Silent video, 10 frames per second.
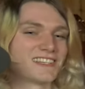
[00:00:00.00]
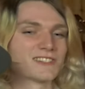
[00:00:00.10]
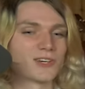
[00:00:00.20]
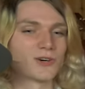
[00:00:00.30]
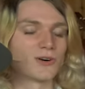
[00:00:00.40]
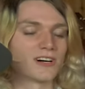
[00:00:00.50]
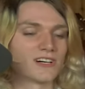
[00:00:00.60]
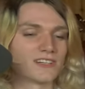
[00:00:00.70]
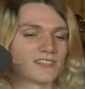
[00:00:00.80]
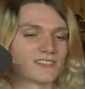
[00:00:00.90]

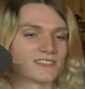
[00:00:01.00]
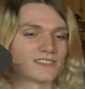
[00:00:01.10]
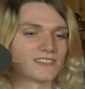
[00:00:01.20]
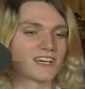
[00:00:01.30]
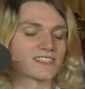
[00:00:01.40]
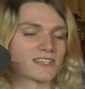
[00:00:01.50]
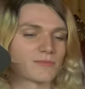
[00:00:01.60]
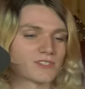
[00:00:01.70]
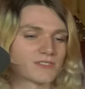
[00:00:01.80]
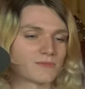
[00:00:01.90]
So yeah,
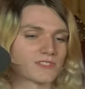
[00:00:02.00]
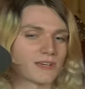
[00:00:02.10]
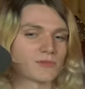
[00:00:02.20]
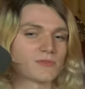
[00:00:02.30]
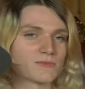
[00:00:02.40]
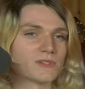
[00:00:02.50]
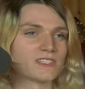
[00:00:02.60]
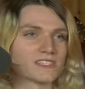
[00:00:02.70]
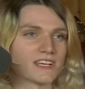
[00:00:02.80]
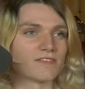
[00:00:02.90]
Septimus
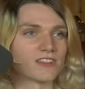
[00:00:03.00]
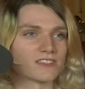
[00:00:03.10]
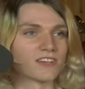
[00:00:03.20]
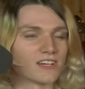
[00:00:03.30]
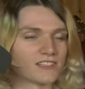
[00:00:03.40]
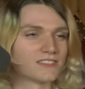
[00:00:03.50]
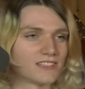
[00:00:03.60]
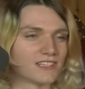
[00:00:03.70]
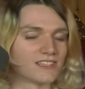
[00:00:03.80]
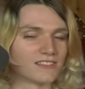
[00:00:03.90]
means seventh son
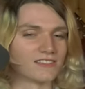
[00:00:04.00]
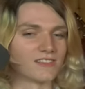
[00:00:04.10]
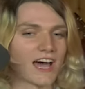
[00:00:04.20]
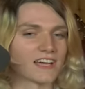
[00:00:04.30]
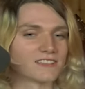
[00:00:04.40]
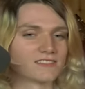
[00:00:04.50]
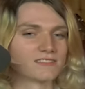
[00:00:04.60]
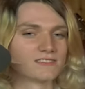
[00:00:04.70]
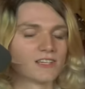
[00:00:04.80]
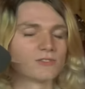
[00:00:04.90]
in Latin.
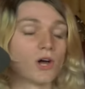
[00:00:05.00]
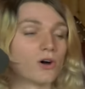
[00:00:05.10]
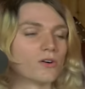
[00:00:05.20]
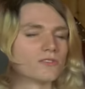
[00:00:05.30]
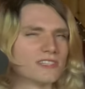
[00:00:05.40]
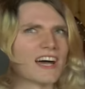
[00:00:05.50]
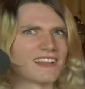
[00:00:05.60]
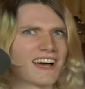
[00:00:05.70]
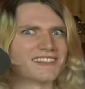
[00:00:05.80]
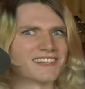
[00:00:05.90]
No, yeah,
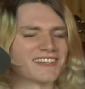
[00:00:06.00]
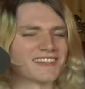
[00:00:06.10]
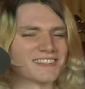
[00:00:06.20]
Latin, I think.